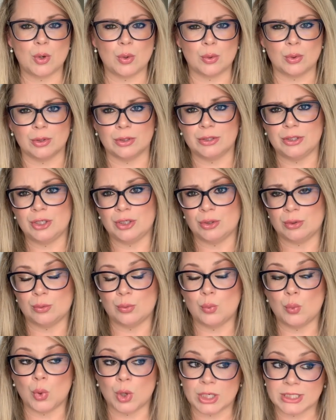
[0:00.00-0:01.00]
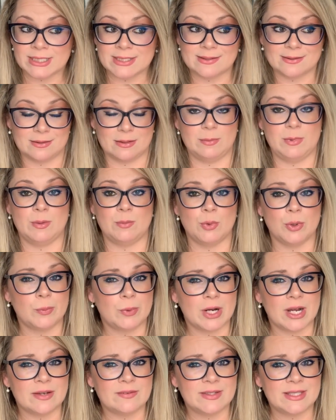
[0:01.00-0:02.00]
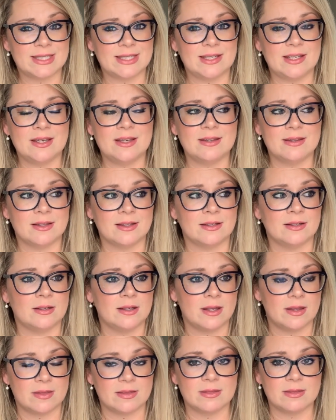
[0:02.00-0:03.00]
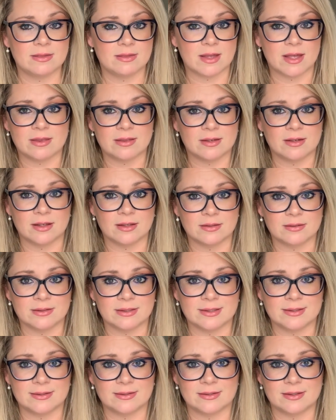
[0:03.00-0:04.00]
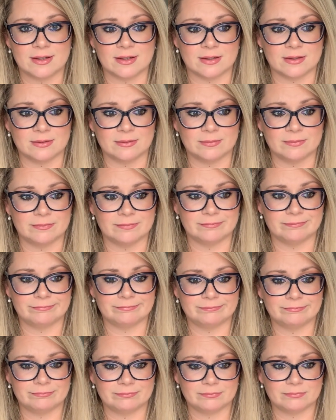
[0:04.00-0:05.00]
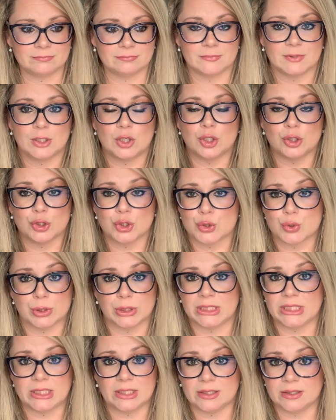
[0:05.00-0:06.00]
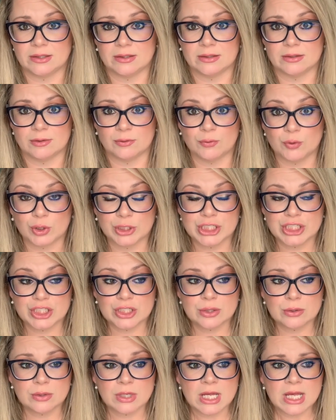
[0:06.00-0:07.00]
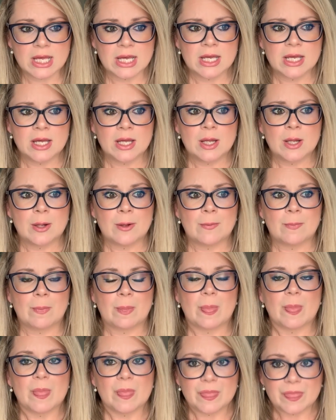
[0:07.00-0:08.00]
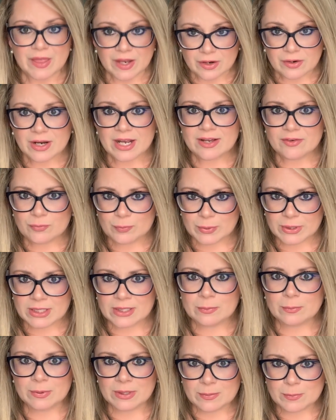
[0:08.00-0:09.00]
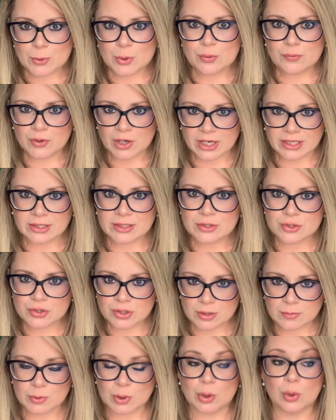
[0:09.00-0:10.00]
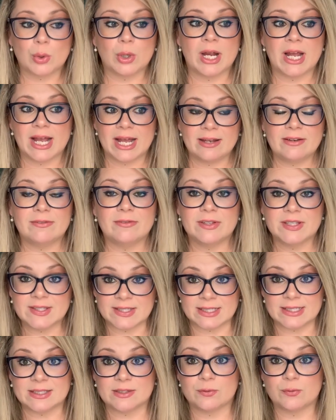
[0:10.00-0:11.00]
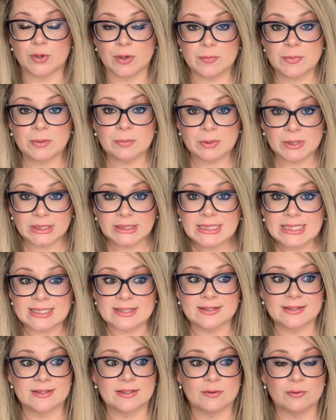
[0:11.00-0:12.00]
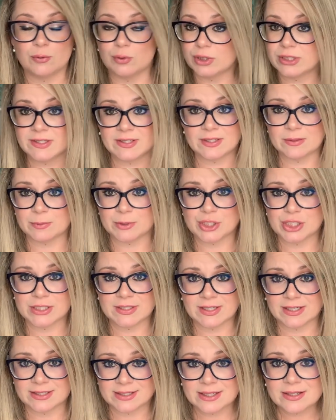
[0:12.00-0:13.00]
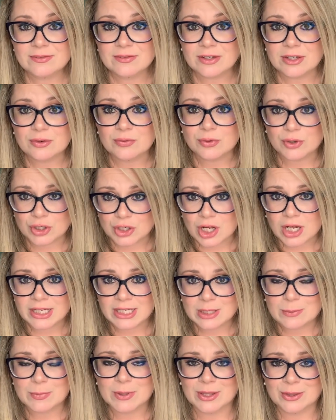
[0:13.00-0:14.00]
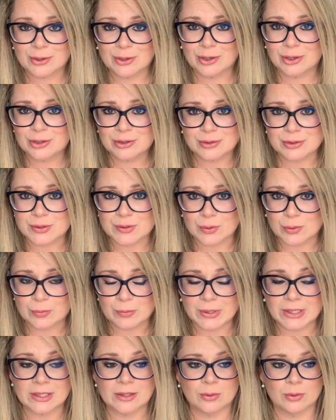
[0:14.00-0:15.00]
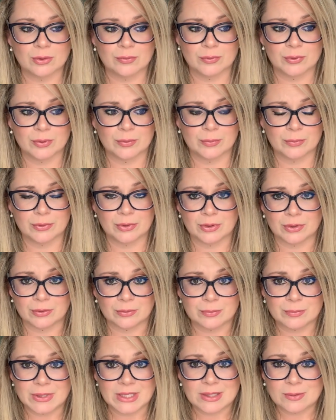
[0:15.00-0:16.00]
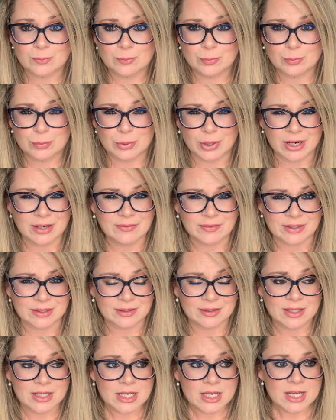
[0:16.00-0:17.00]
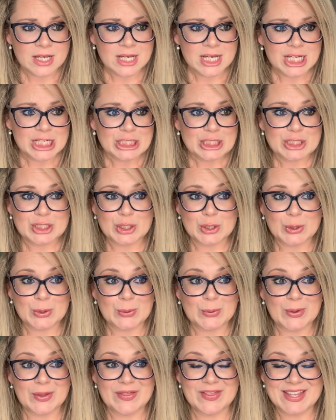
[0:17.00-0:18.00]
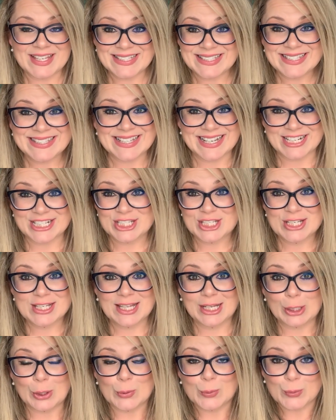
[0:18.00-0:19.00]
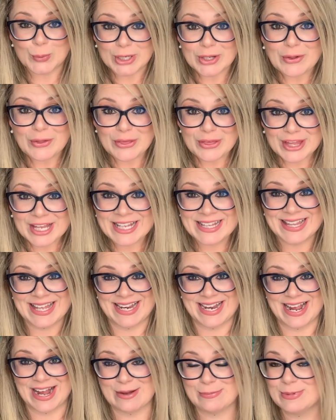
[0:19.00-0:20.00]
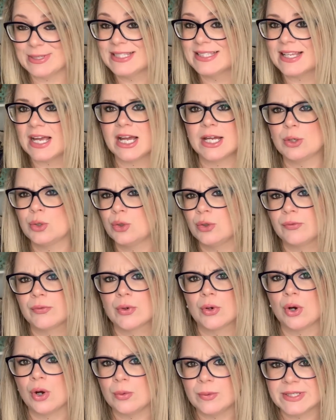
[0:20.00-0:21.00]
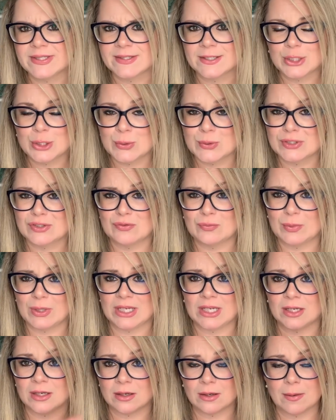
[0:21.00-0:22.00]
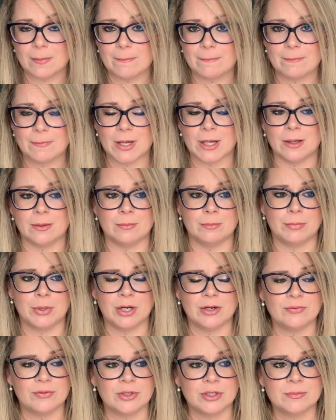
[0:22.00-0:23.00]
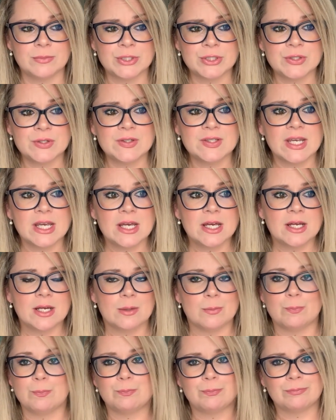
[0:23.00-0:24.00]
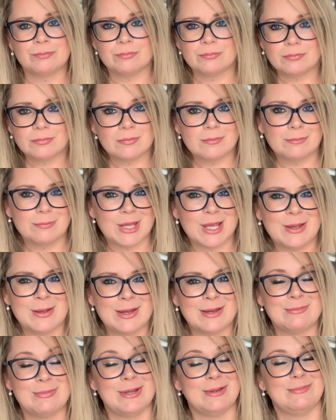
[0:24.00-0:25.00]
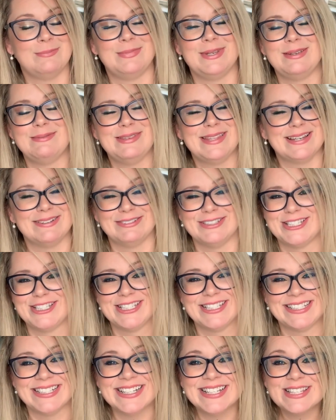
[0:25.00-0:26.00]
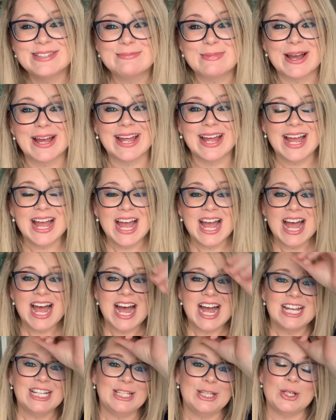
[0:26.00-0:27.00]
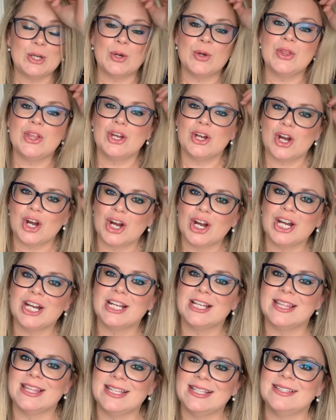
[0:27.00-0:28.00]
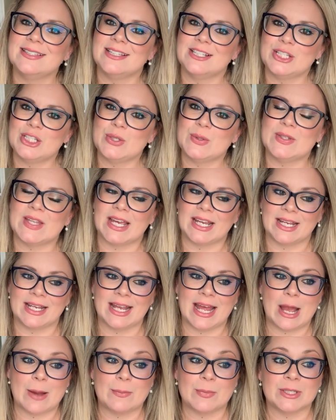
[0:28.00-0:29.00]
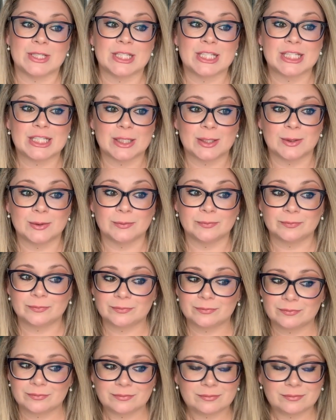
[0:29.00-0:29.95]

or want a bit more privacy than the Netherlands culturally affords you, there have been people who've gotten in trouble or had visits from the police for suspicious activity, for not keeping their curtains open, or for, being private. So this is actually like a real thing that happens. I don't know if they're always accused of being pot farmers. Maybe that was just us, but there are these issues that can happen. So